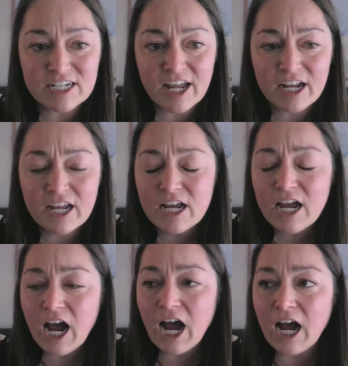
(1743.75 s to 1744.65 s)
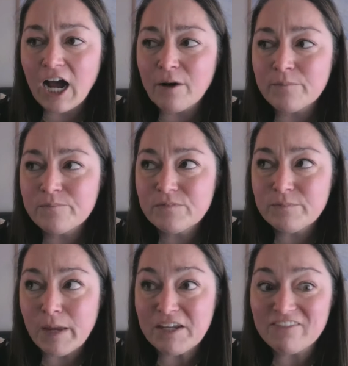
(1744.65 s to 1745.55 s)
net, um,
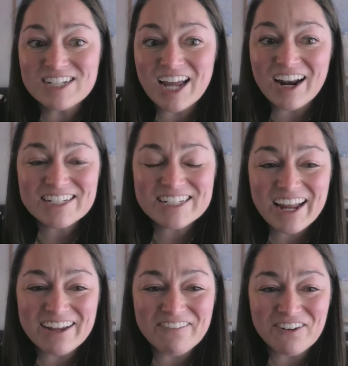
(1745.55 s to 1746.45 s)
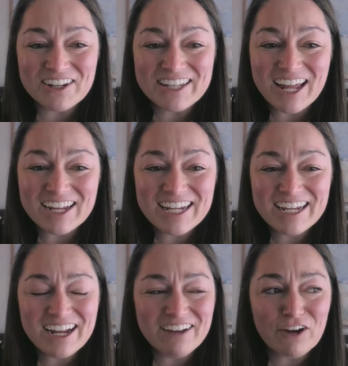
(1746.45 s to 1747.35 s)
maybe even 10x net if we're really
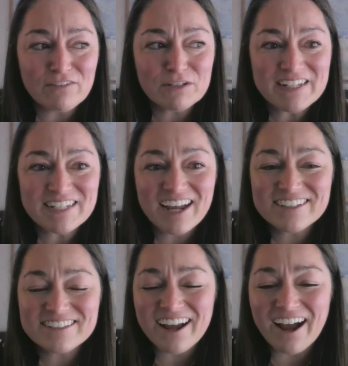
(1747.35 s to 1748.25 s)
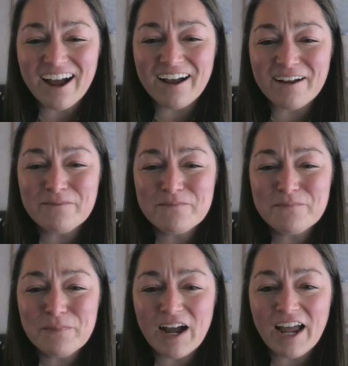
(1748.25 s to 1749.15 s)
lucky, if we have SpaceX. Um,
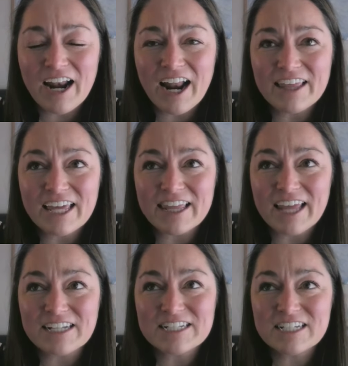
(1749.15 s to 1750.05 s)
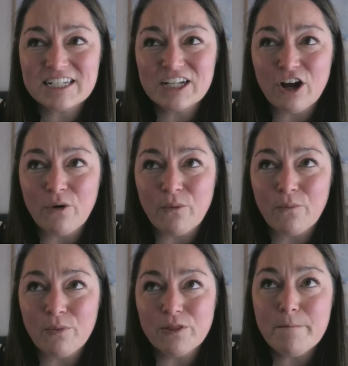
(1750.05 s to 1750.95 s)
but I think that's you know
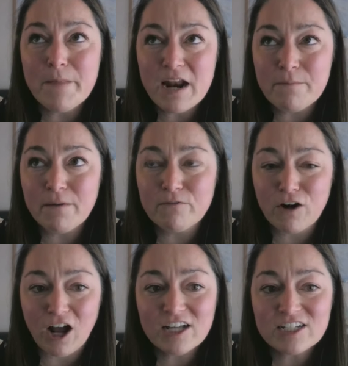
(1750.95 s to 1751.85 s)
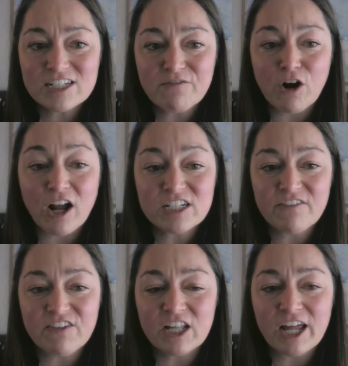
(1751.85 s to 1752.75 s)
the minimum for us for us
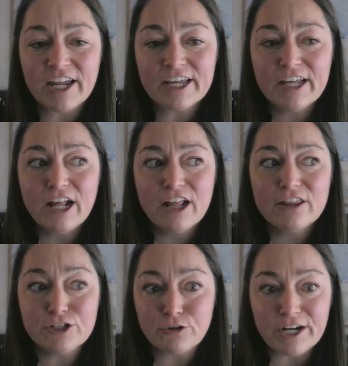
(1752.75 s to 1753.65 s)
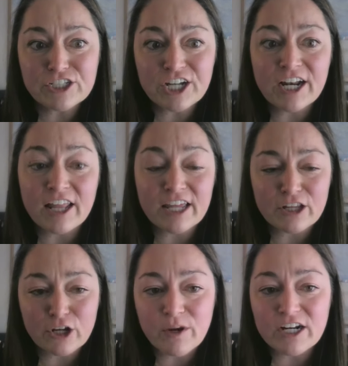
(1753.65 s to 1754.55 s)
to feel like the duration and the
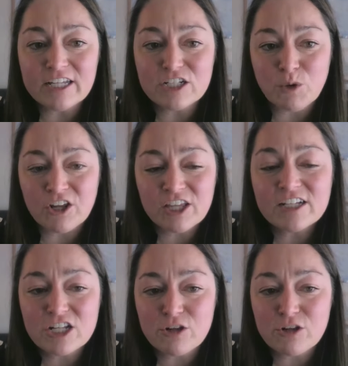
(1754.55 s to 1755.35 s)
illiquidity is worth it is